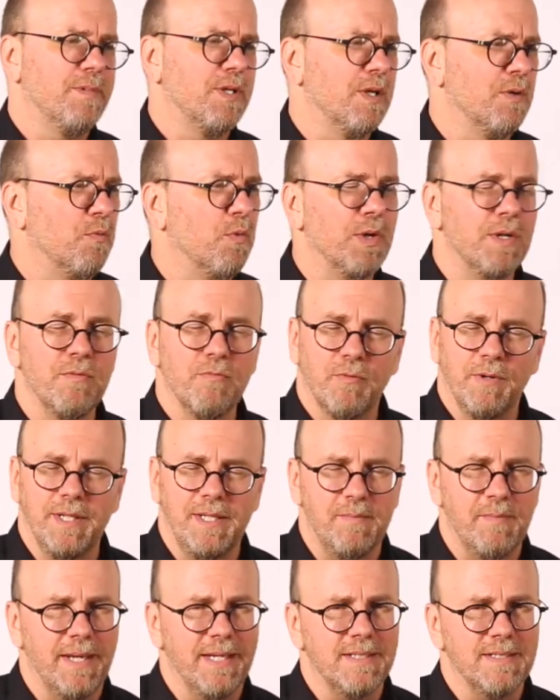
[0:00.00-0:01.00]
It wouldn't
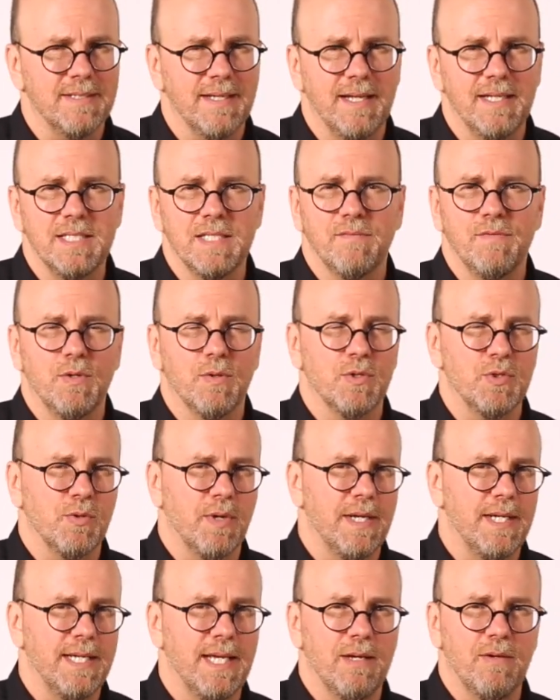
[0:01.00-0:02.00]
really make sense if you were
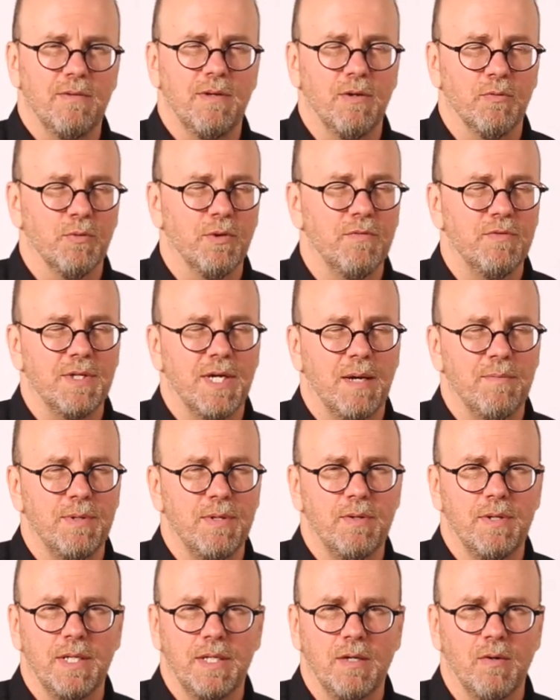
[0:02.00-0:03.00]
trying to get a rooftop
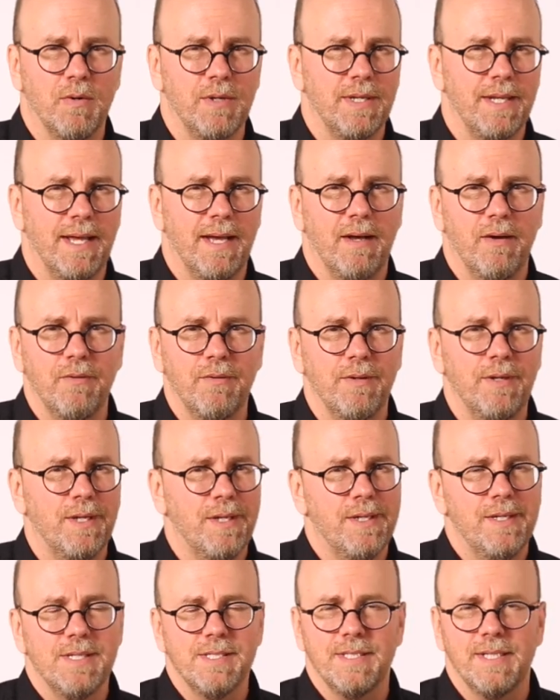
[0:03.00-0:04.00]
unit going down,
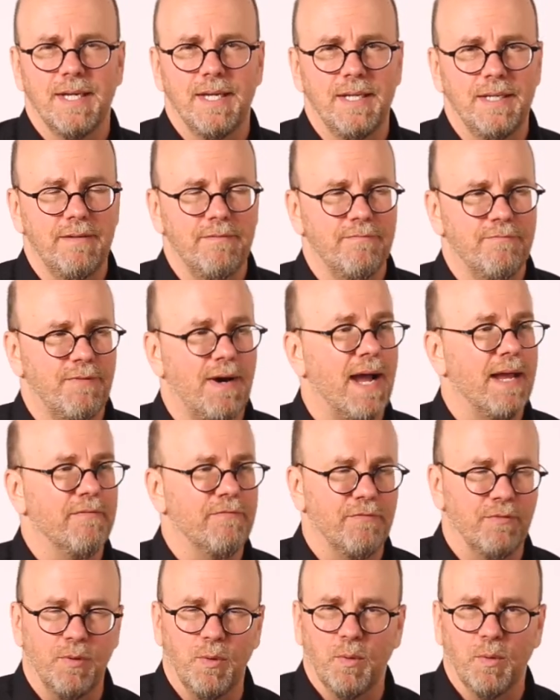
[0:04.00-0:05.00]
say,
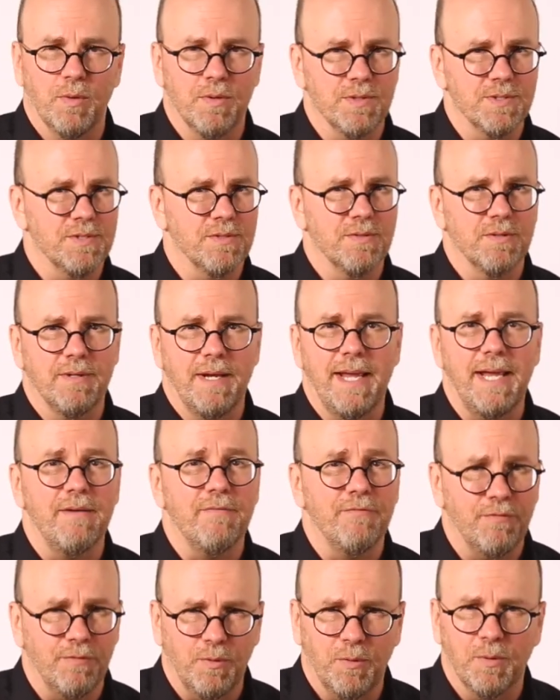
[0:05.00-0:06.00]
5 floors or
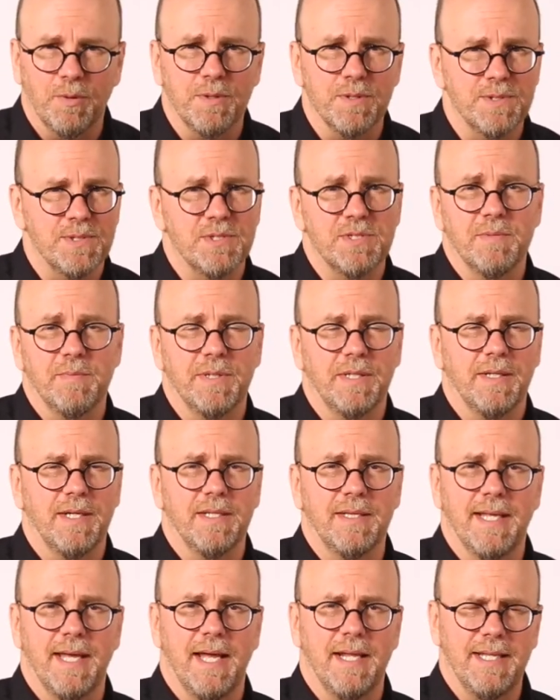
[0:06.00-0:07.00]
8 floors or something
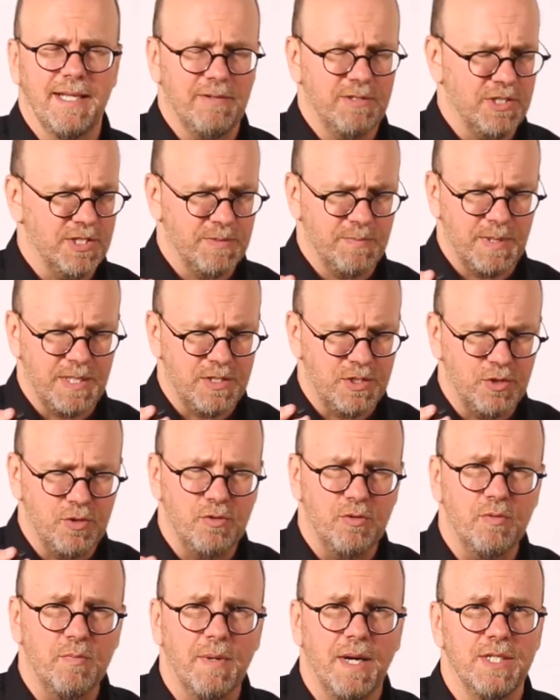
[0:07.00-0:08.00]
like that. That would just be
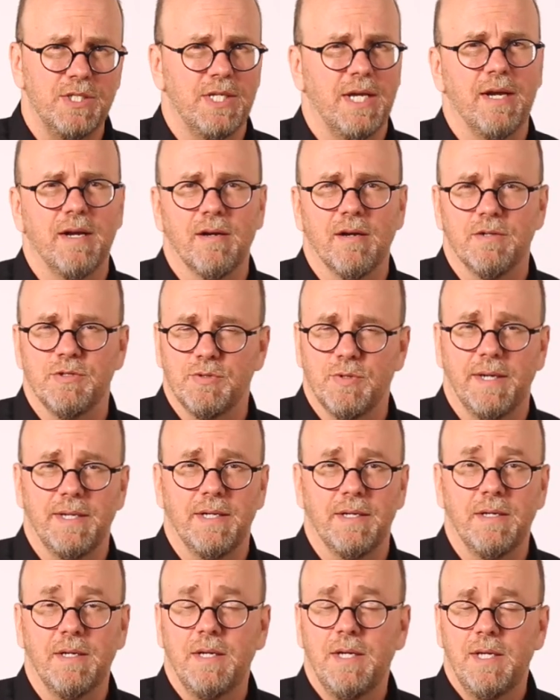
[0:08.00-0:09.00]
too much air trying
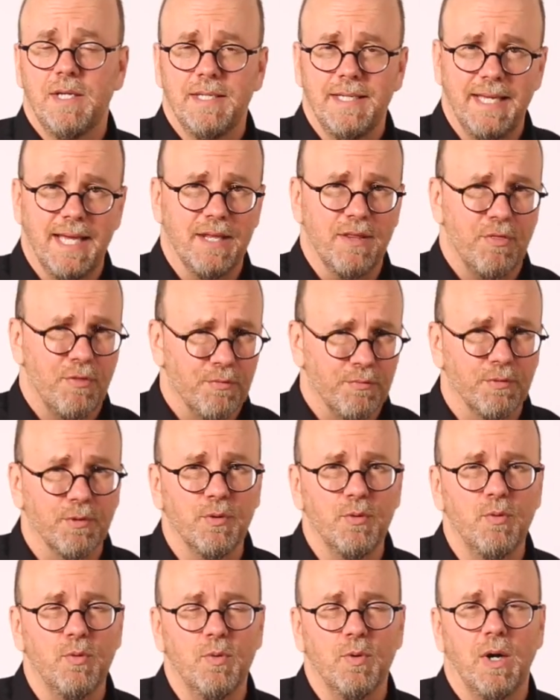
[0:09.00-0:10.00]
to get
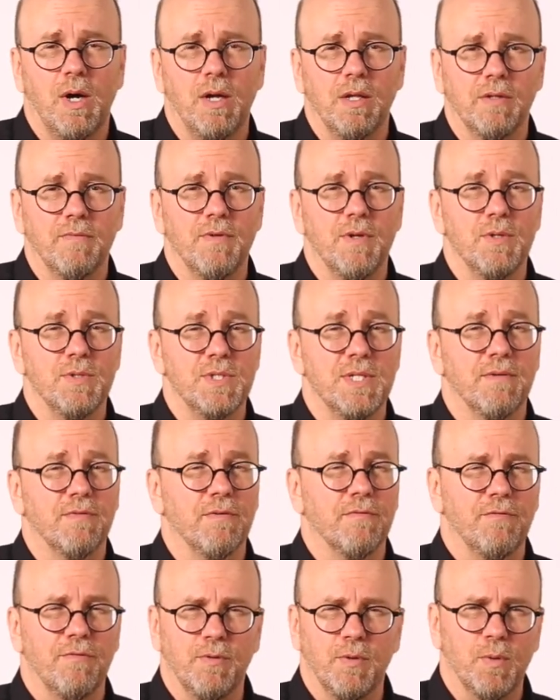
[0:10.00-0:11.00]
through all of those
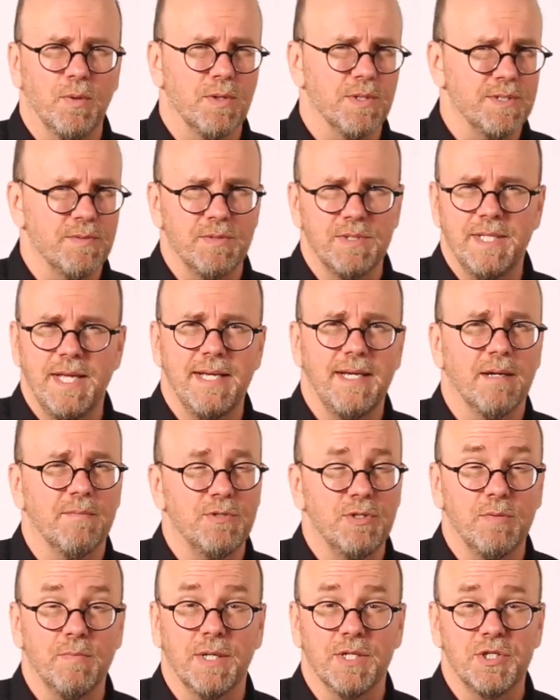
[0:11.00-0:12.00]
different floors. It would take up
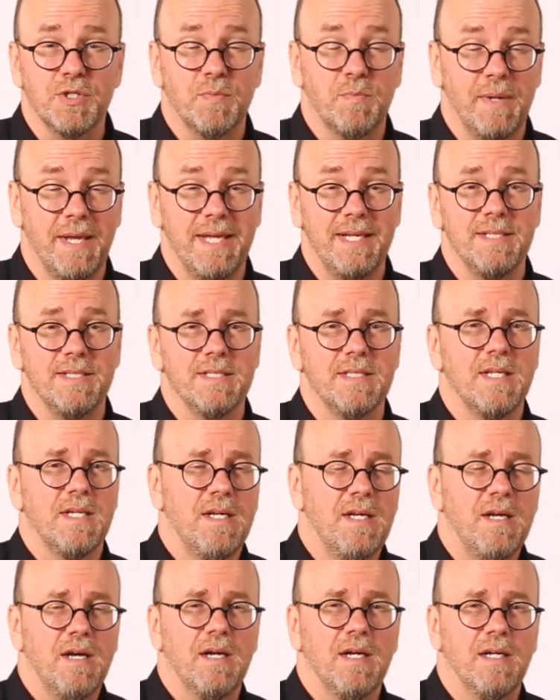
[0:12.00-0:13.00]
too much space
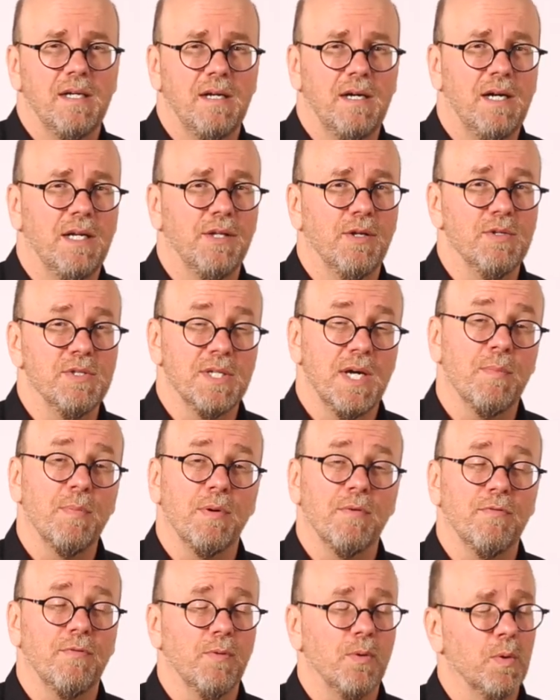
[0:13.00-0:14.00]
on those
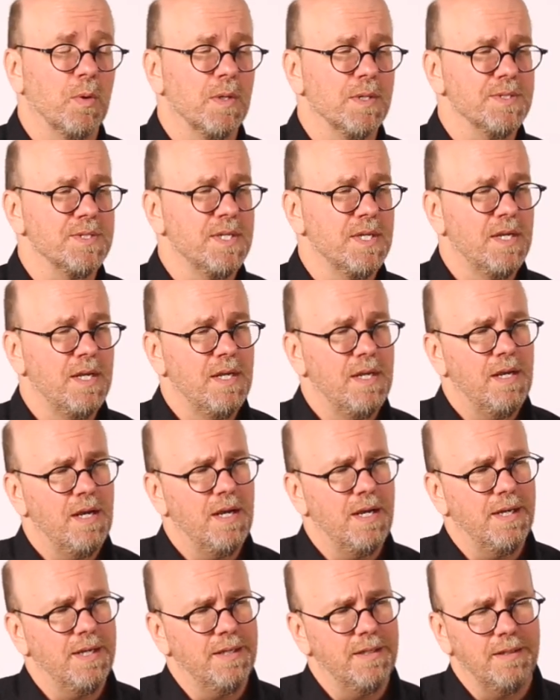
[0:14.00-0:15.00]
upper floors.
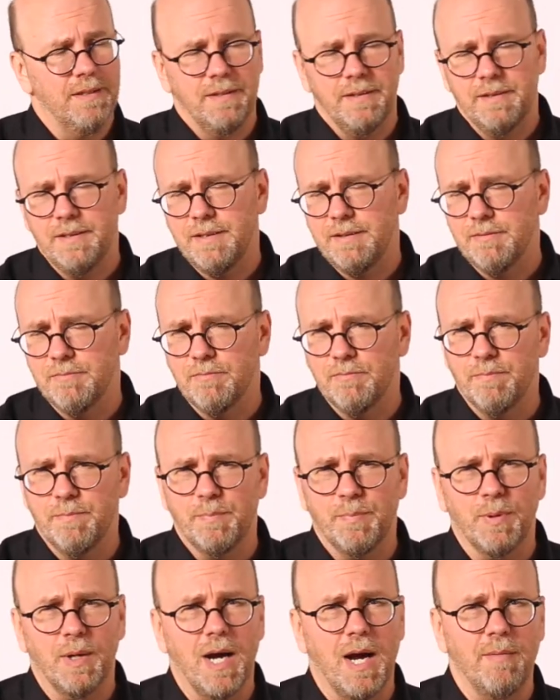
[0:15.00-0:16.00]
It
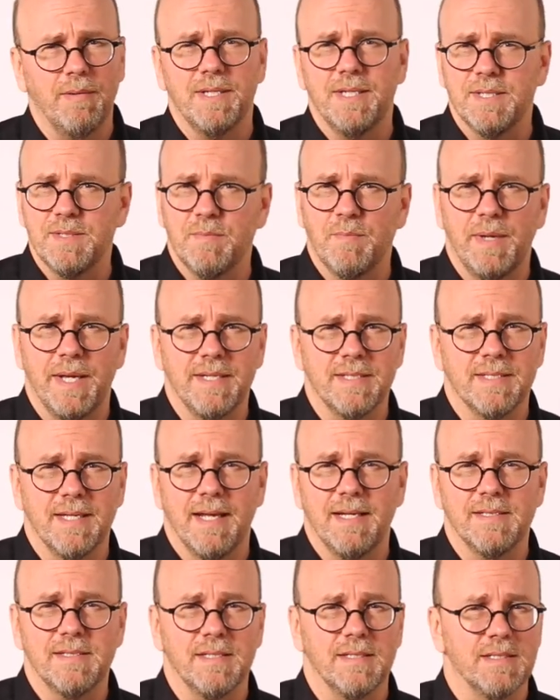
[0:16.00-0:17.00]
probably doesn't make
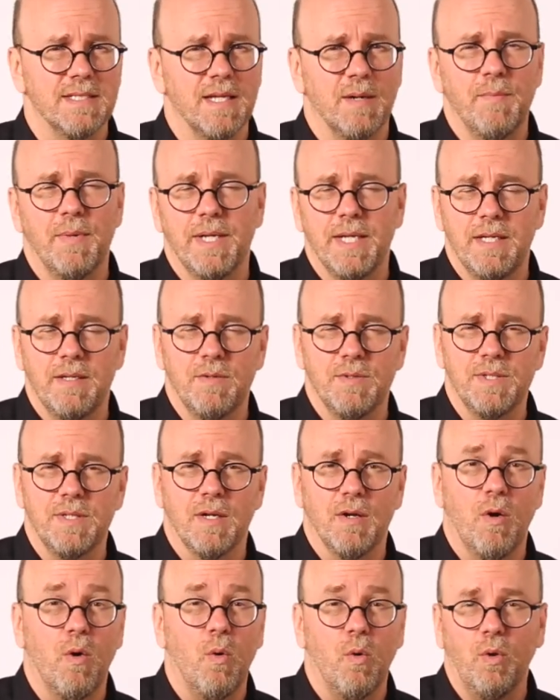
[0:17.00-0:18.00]
sense in somebody who's
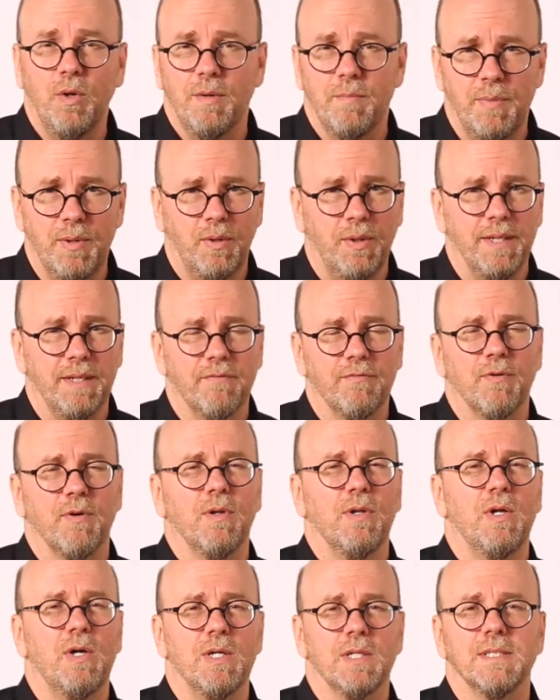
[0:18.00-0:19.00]
going to hold the building for
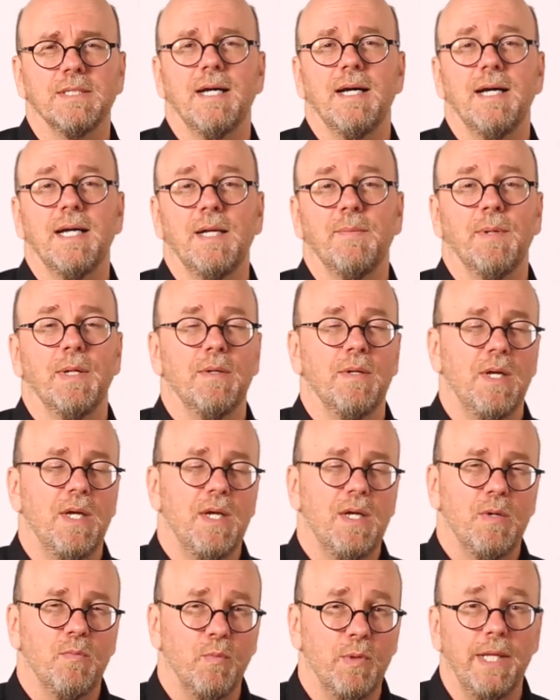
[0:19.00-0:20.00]
a long time and
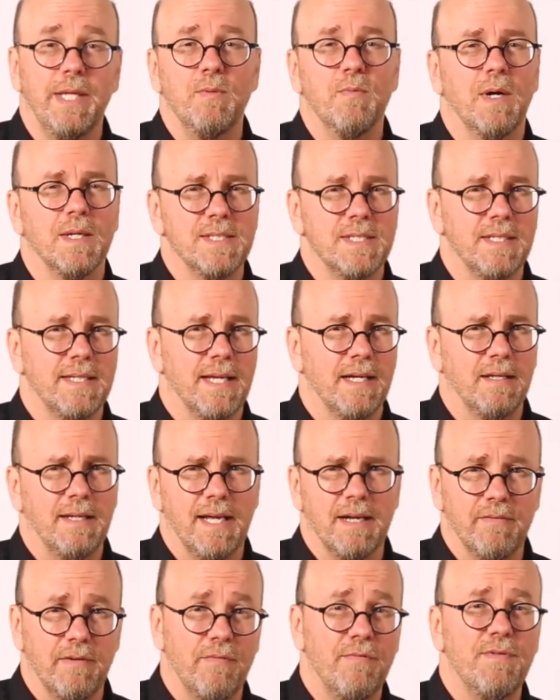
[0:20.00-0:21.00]
really wants to get a
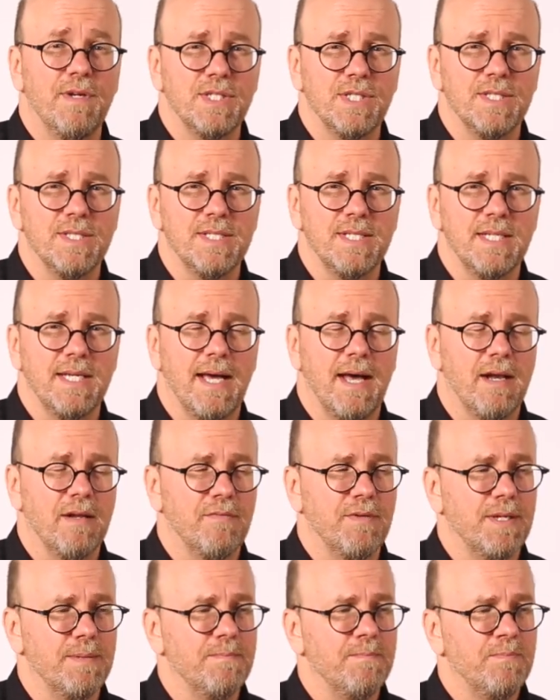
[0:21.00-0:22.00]
lot of efficiency out
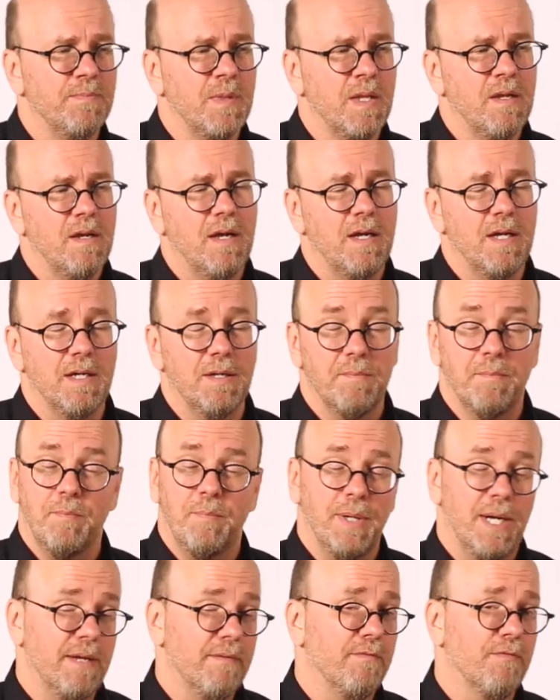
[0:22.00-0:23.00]
of it.
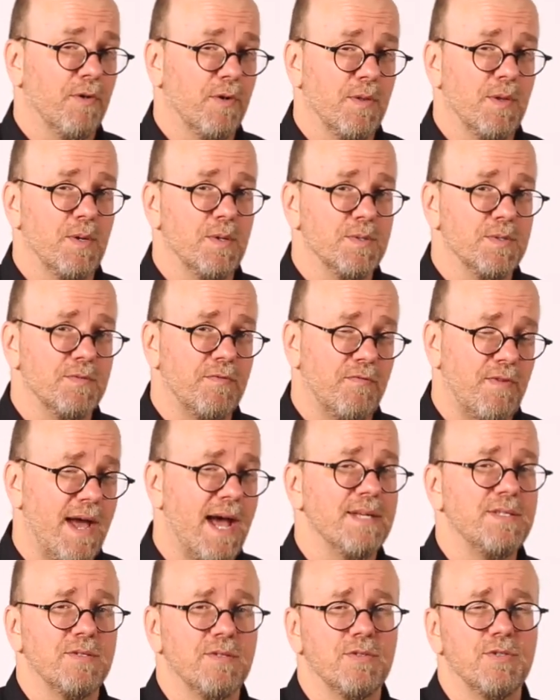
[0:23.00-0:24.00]
But for those
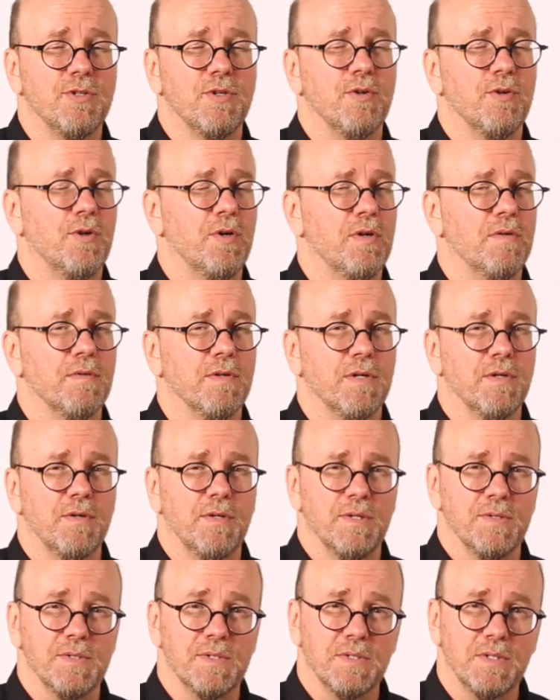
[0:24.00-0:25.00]
faster turnover,
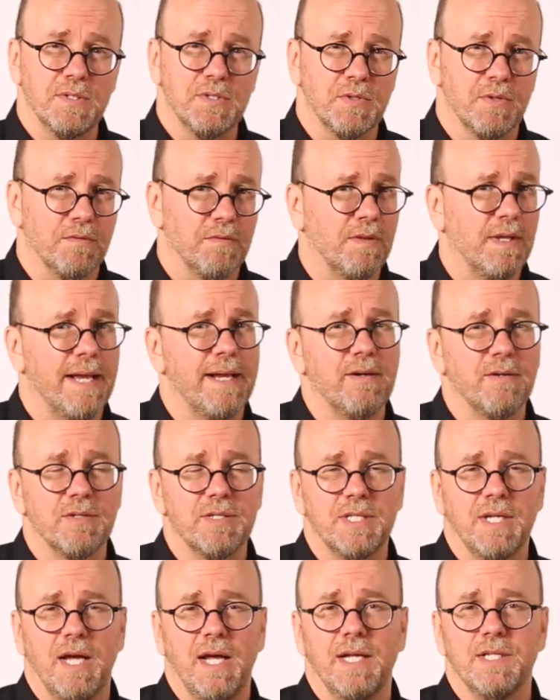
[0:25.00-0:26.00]
those sort of lighter
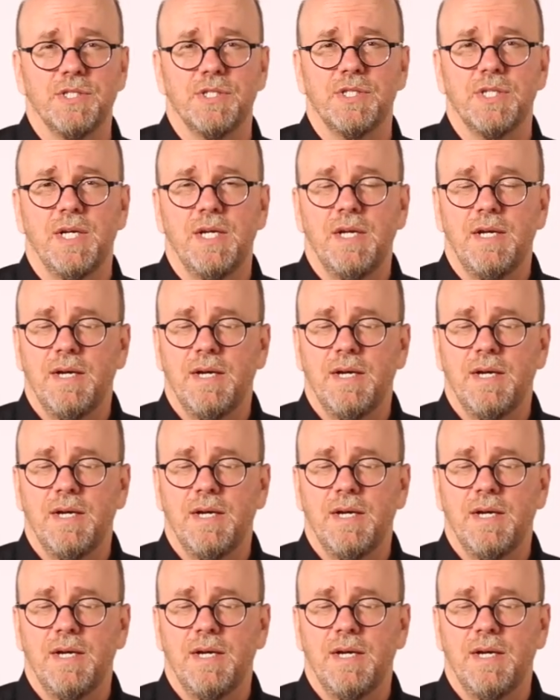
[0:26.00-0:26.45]
touch,